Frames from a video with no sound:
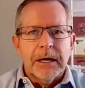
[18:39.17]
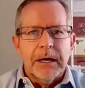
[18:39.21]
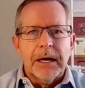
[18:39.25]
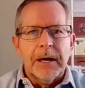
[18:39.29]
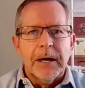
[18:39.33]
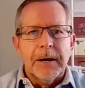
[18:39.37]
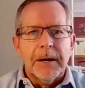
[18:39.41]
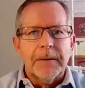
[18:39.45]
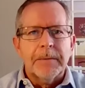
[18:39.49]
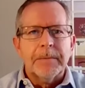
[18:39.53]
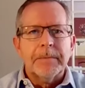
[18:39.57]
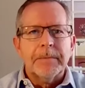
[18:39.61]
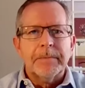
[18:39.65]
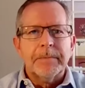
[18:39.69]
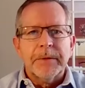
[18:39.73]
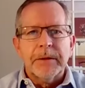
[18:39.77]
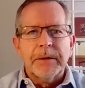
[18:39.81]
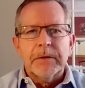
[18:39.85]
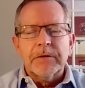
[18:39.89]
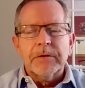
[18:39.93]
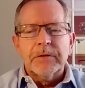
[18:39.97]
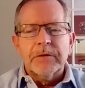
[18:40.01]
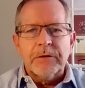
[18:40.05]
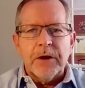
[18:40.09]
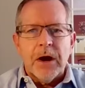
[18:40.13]
um,
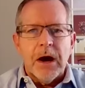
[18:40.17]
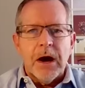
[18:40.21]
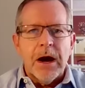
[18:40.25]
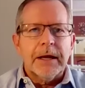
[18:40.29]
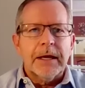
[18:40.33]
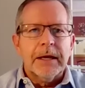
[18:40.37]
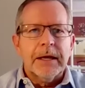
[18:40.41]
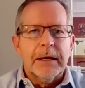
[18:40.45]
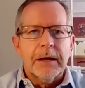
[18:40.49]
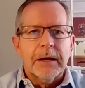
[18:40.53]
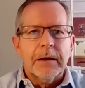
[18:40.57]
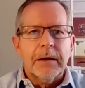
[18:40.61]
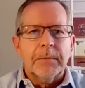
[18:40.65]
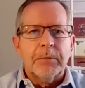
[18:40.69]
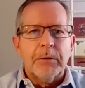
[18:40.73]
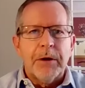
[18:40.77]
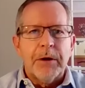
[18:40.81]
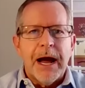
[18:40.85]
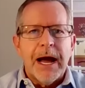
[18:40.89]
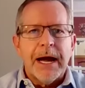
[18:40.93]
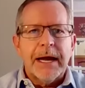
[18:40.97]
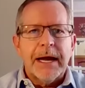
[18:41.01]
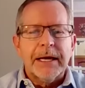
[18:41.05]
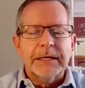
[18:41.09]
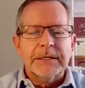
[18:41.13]
talking
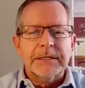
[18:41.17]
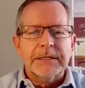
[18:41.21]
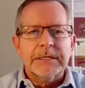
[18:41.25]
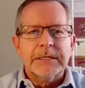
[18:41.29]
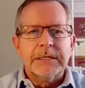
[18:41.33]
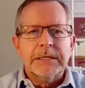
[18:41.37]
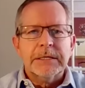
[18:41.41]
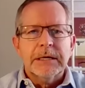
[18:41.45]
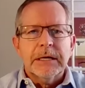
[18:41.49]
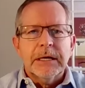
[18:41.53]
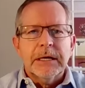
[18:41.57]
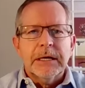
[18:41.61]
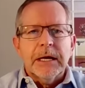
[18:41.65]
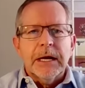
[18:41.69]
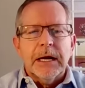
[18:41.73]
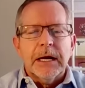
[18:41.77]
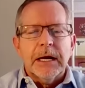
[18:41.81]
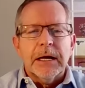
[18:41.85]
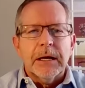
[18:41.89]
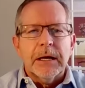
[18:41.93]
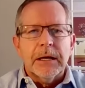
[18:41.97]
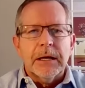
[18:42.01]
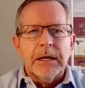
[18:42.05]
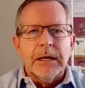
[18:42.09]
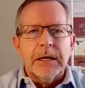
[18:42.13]
brackets
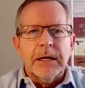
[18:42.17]
in, uh,